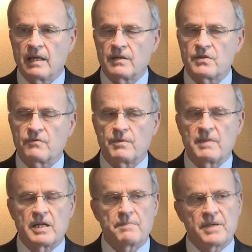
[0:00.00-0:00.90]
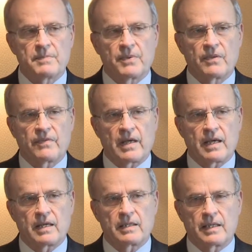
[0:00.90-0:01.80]
And so, for many people
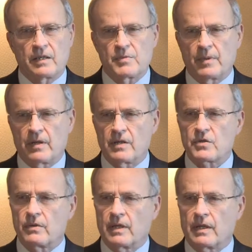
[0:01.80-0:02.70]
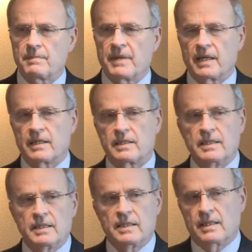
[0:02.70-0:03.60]
that experience chronic pain,
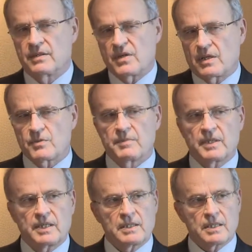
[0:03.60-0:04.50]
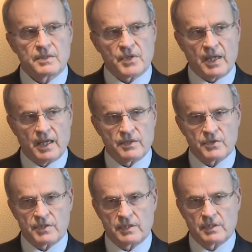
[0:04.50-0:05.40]
it's as malignant as a
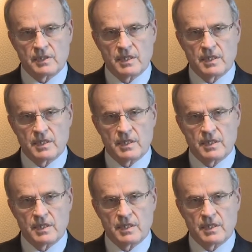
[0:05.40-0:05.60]
cancer.